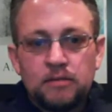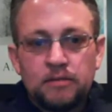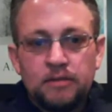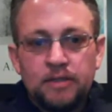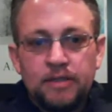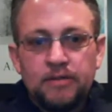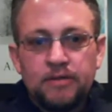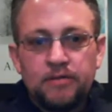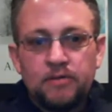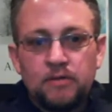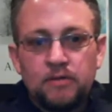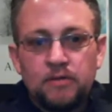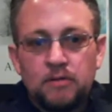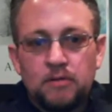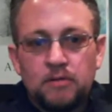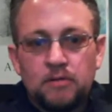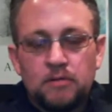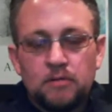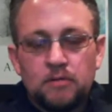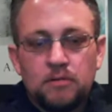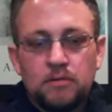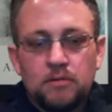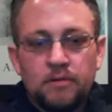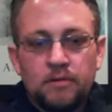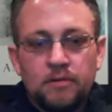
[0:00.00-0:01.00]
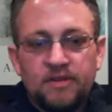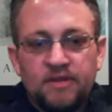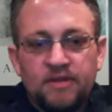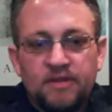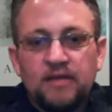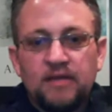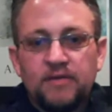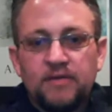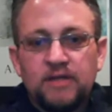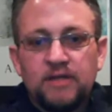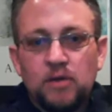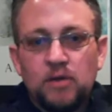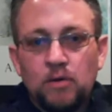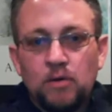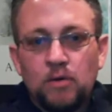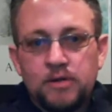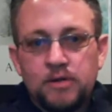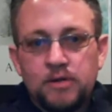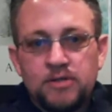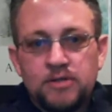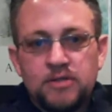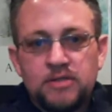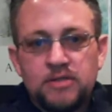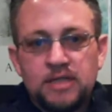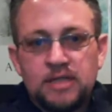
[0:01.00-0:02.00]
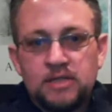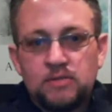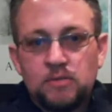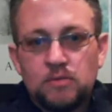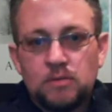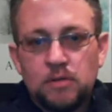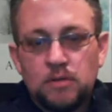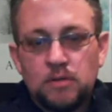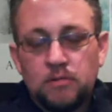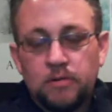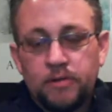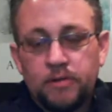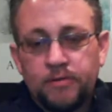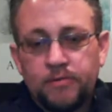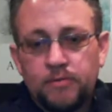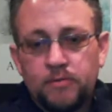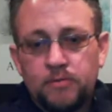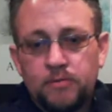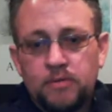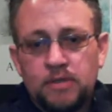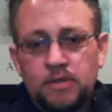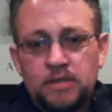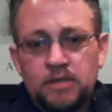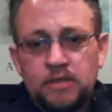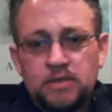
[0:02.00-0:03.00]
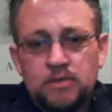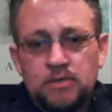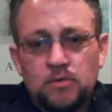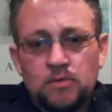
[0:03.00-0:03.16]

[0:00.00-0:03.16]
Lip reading: either think of any questions as we're going through this,